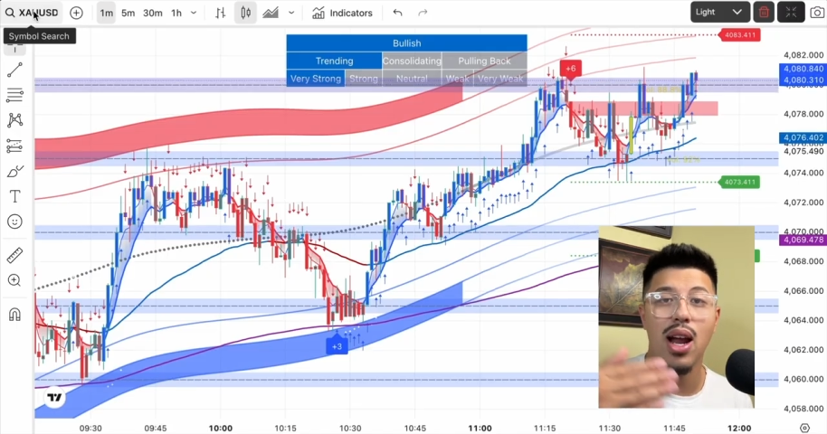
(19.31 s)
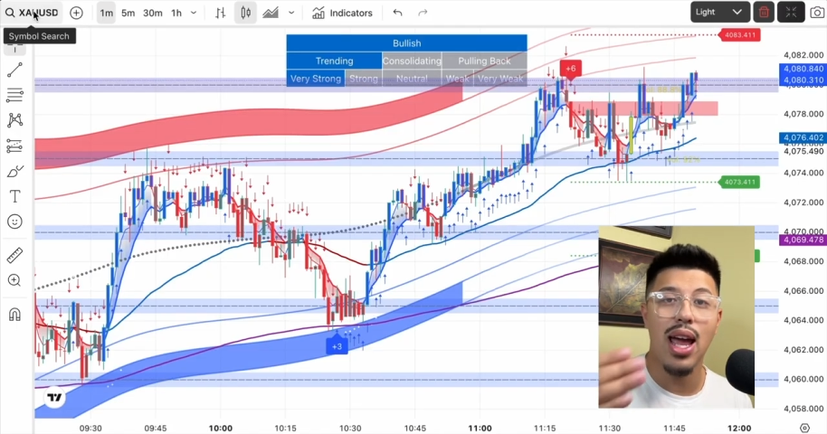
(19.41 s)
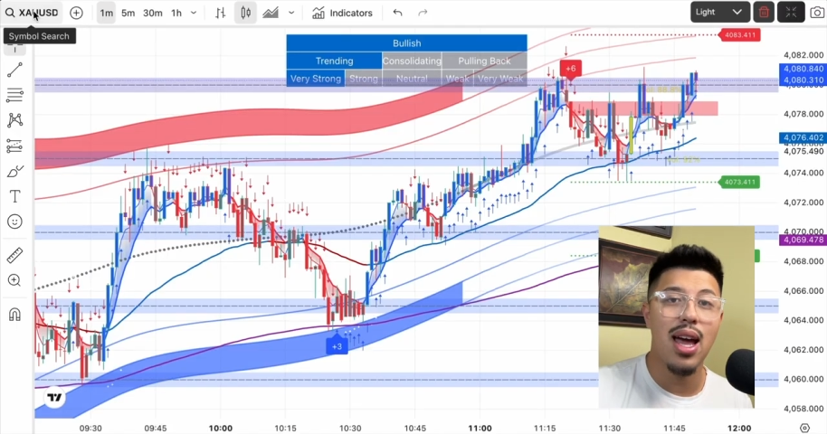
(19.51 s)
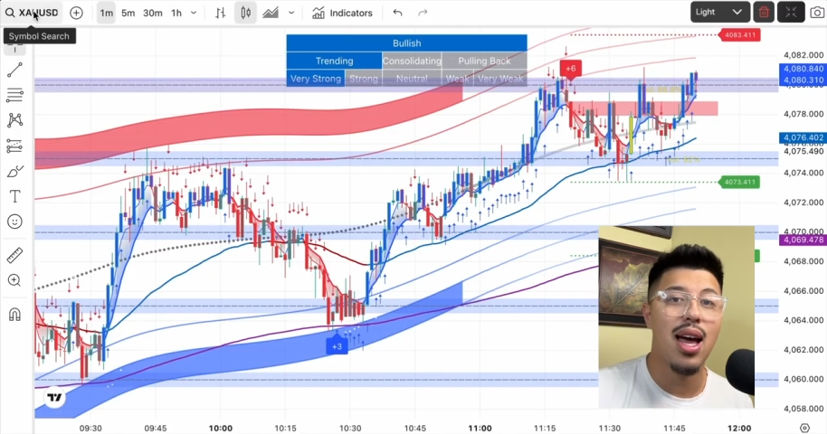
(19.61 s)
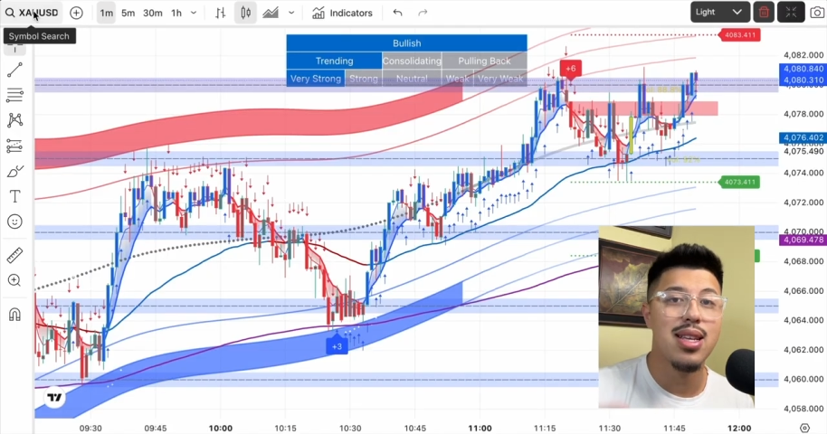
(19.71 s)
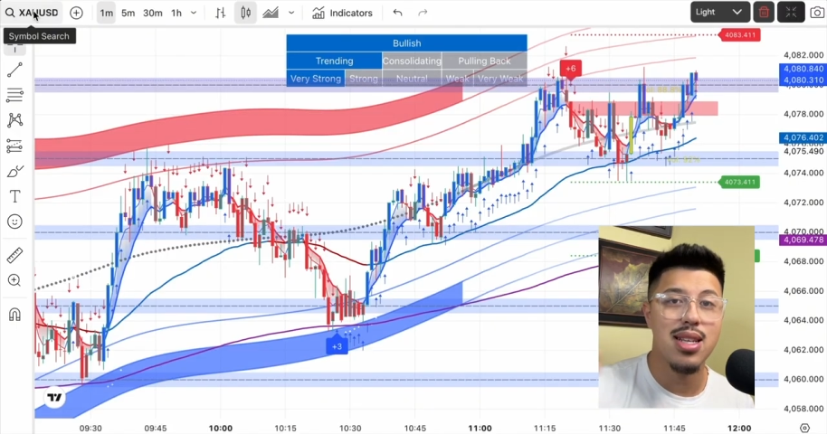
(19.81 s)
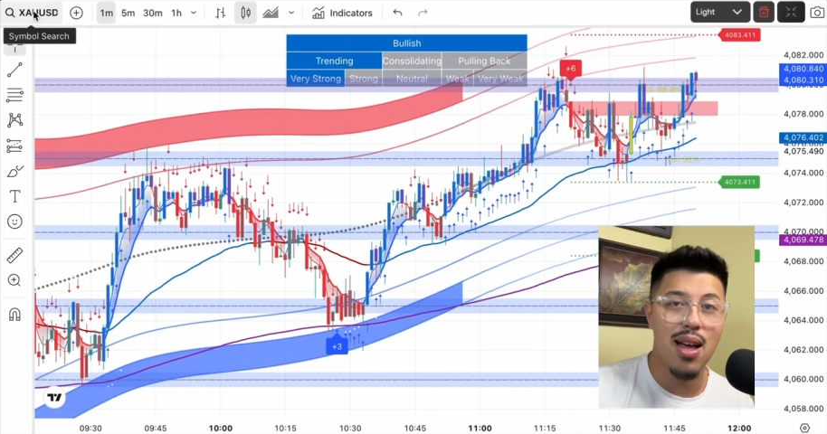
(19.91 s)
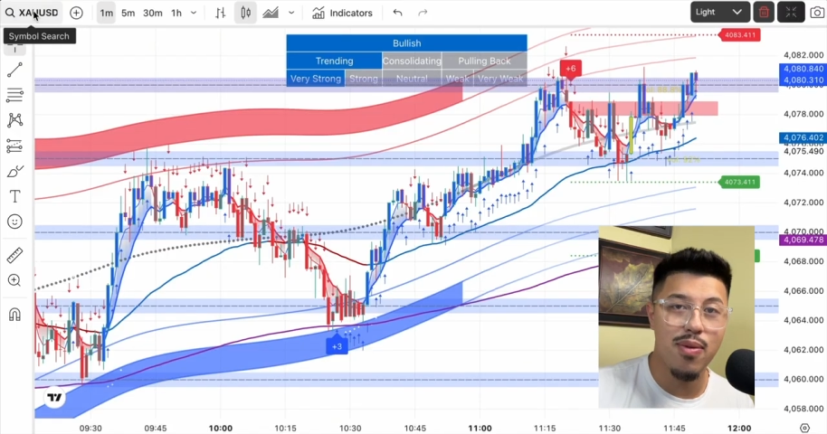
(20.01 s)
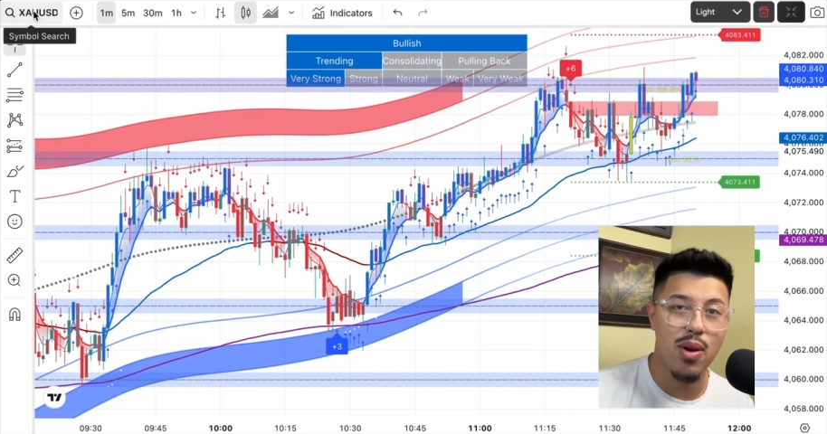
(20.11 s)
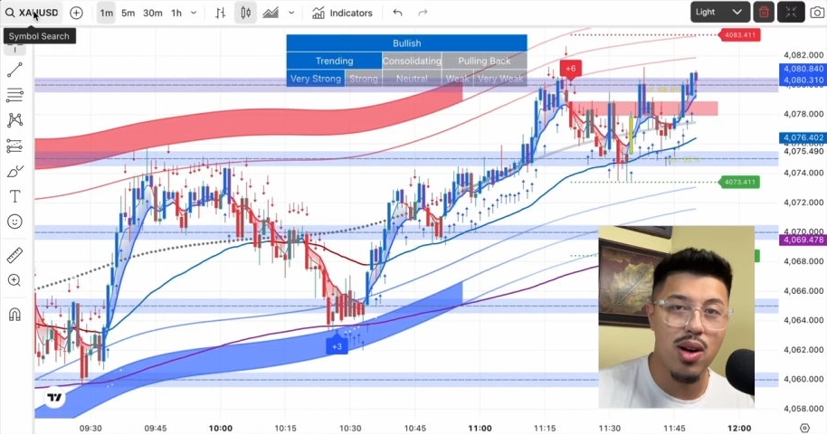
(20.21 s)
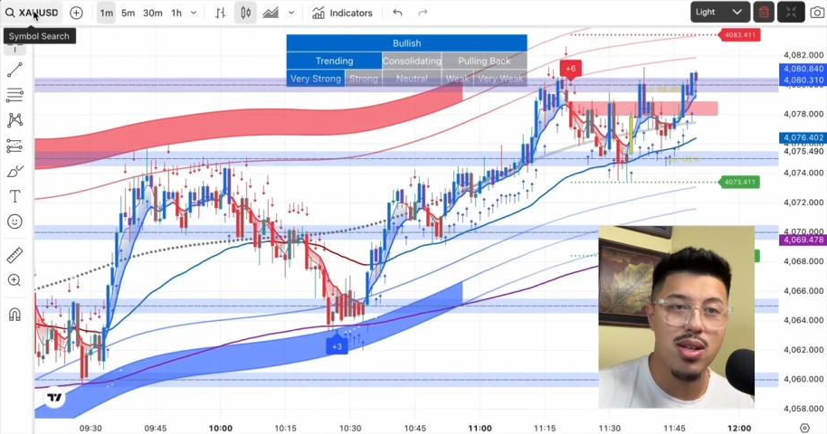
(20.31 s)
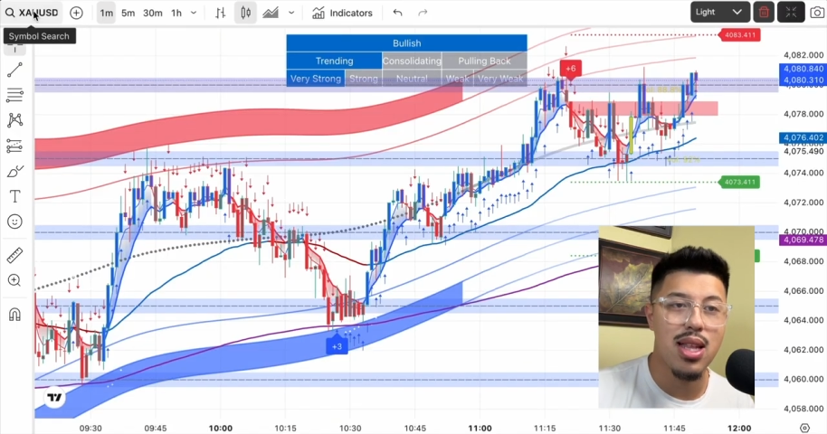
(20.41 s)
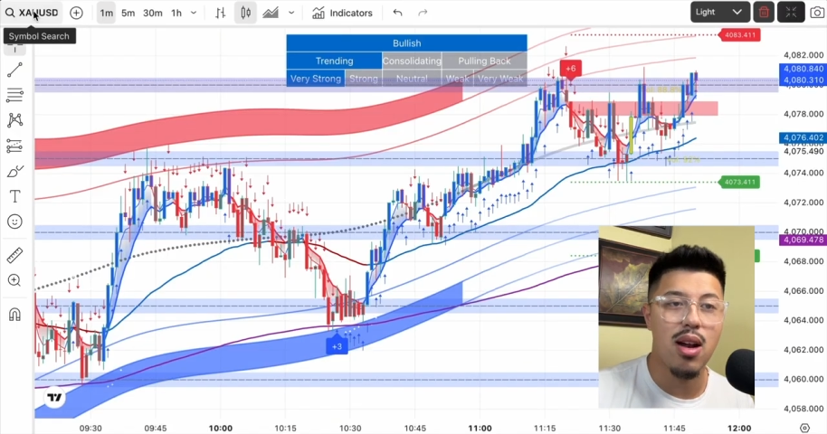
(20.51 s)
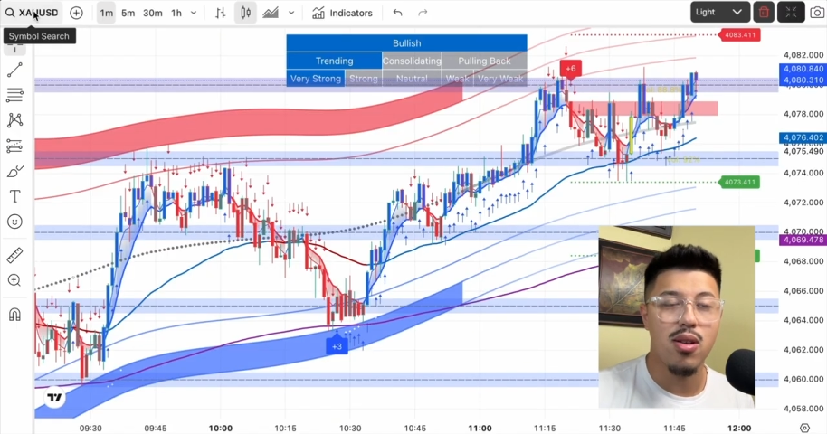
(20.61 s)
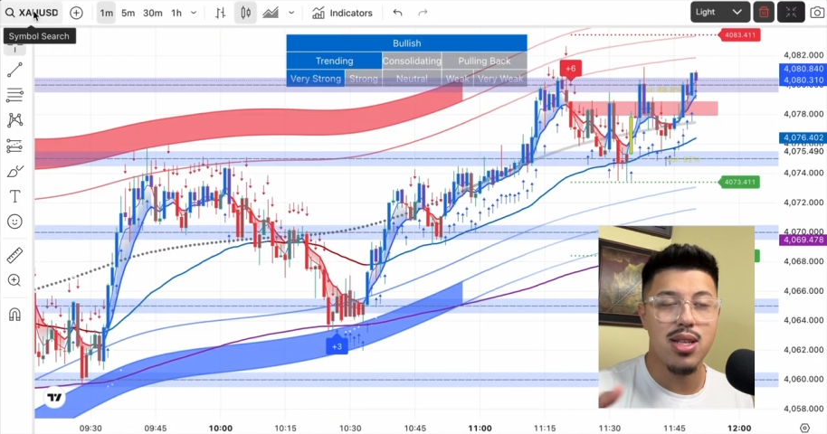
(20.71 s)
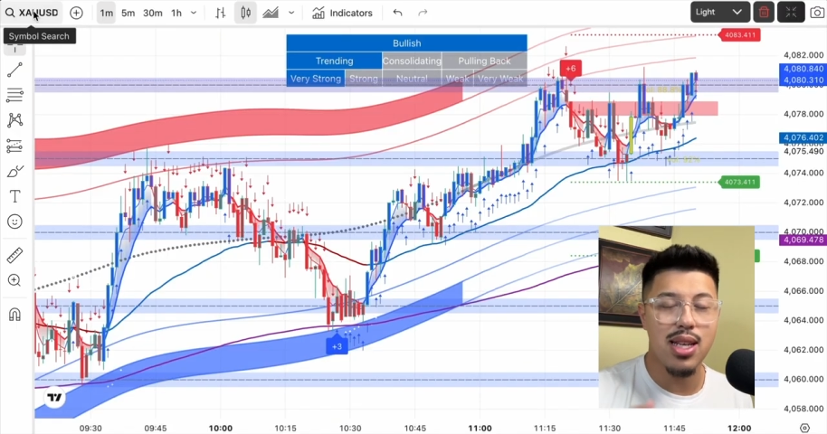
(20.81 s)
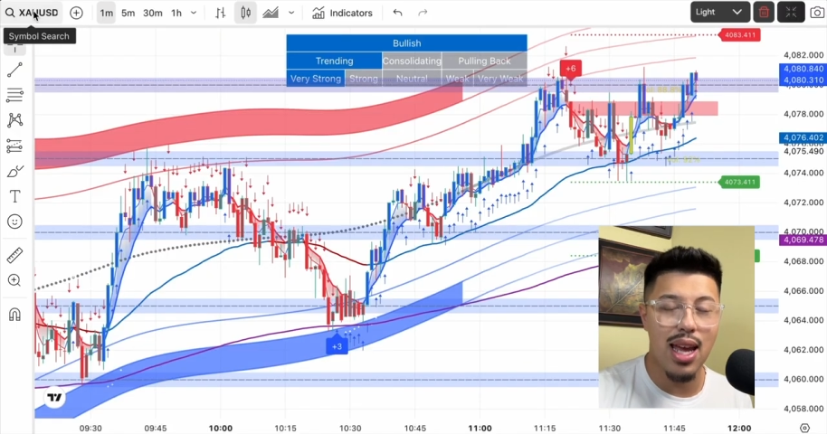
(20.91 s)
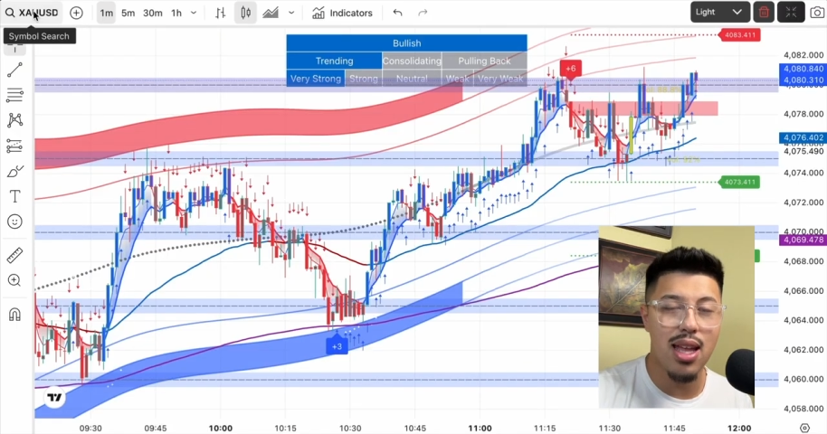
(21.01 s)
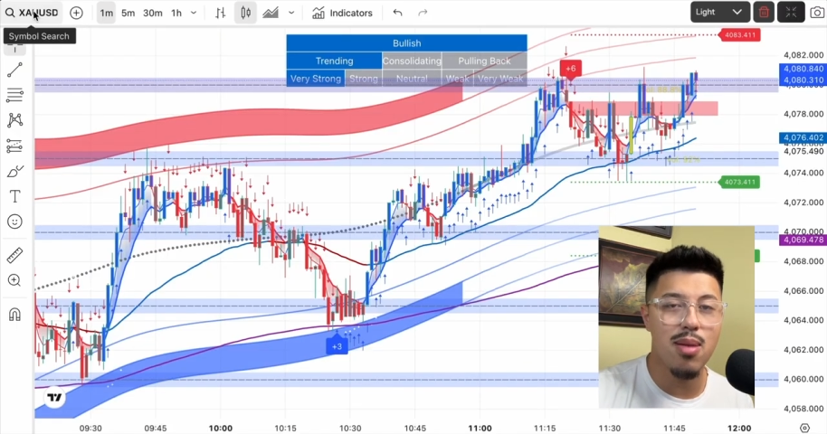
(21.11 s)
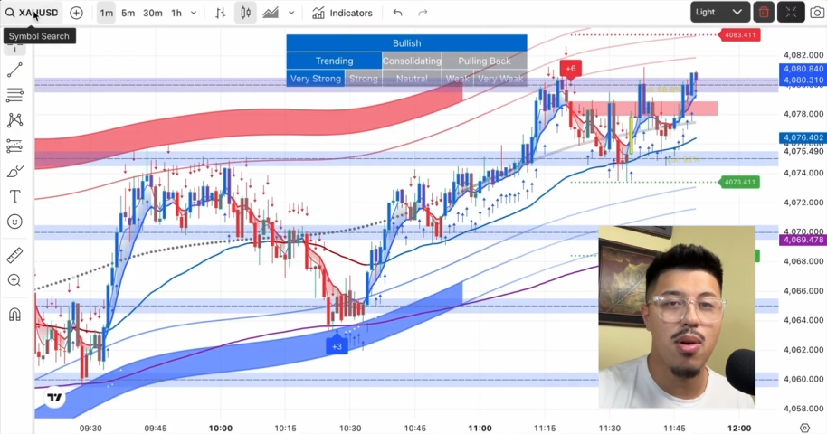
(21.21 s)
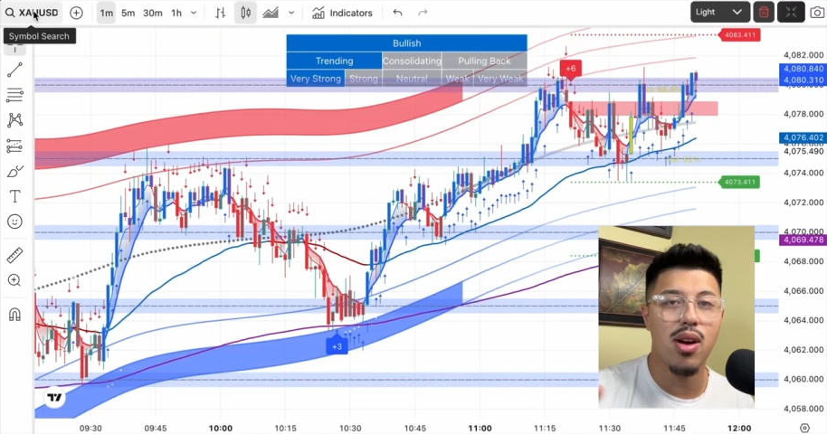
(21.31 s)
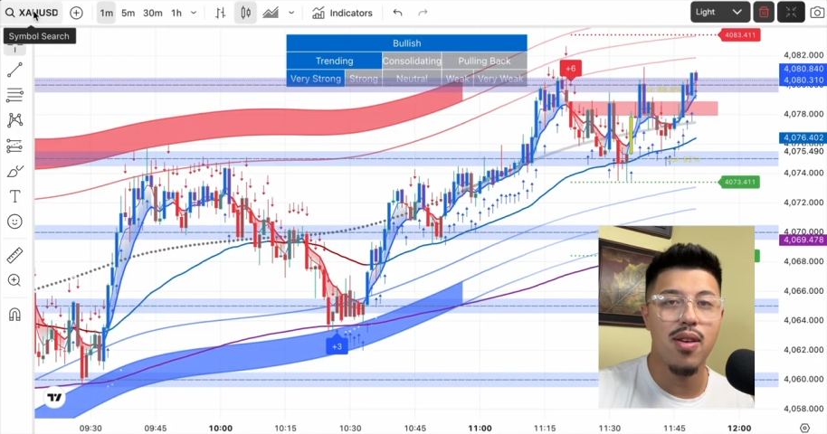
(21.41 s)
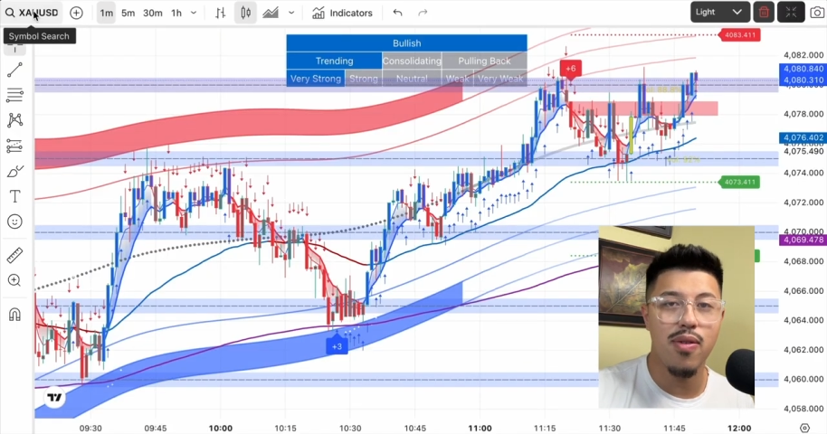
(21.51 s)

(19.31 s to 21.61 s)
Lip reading: AI softwares that'll scan the market